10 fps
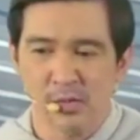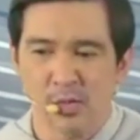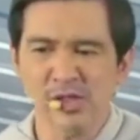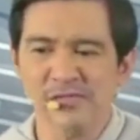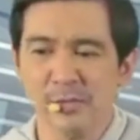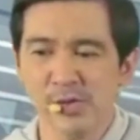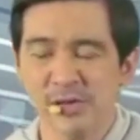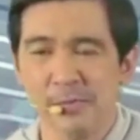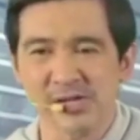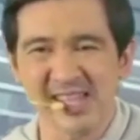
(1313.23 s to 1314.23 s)
one of the
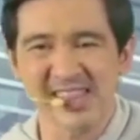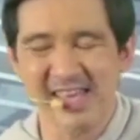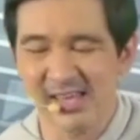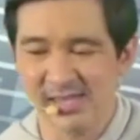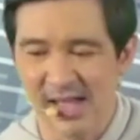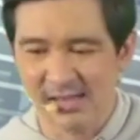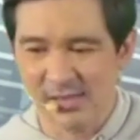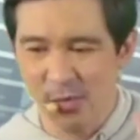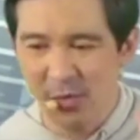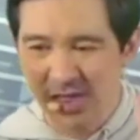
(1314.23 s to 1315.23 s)
most important things is
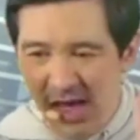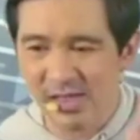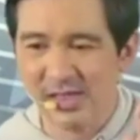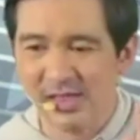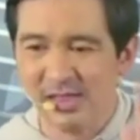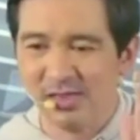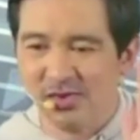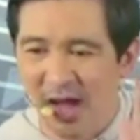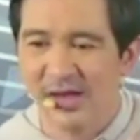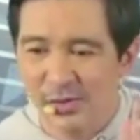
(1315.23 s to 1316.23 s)
that we just
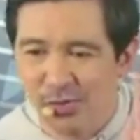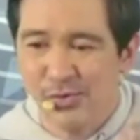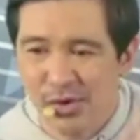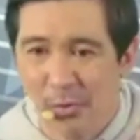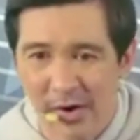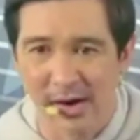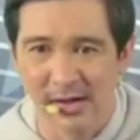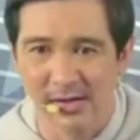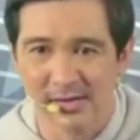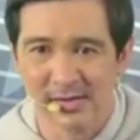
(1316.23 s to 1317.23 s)
try to do the
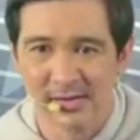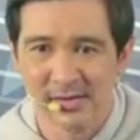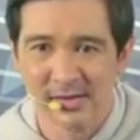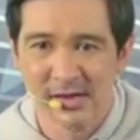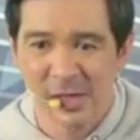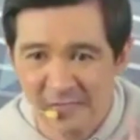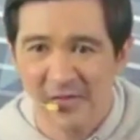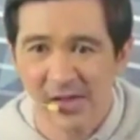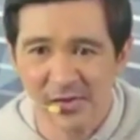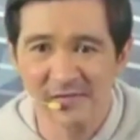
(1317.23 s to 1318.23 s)
work in
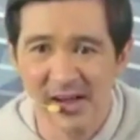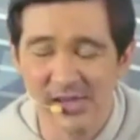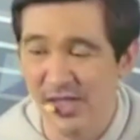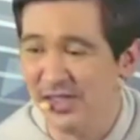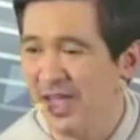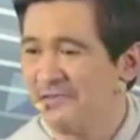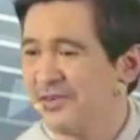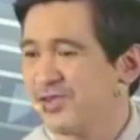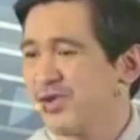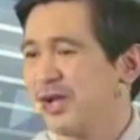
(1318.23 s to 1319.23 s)
front of us and
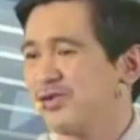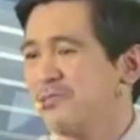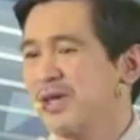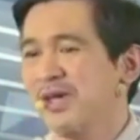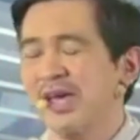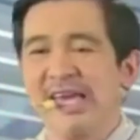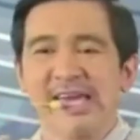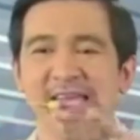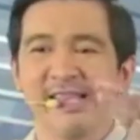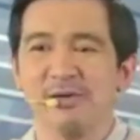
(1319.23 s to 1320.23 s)
never try to be
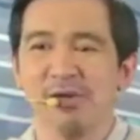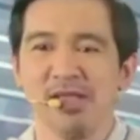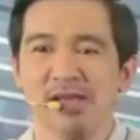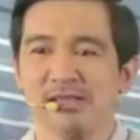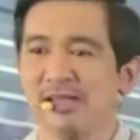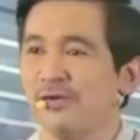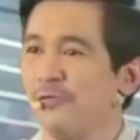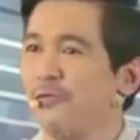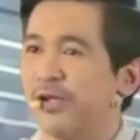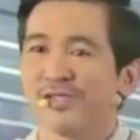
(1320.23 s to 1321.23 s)
intimidated
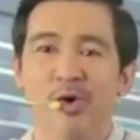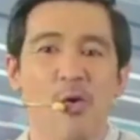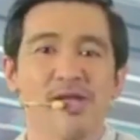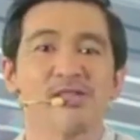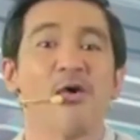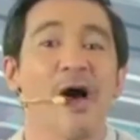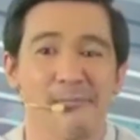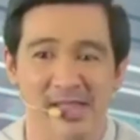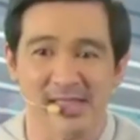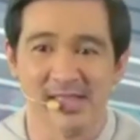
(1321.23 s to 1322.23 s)
of what's going to
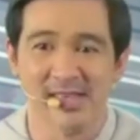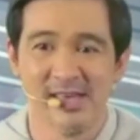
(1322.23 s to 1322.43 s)
happen.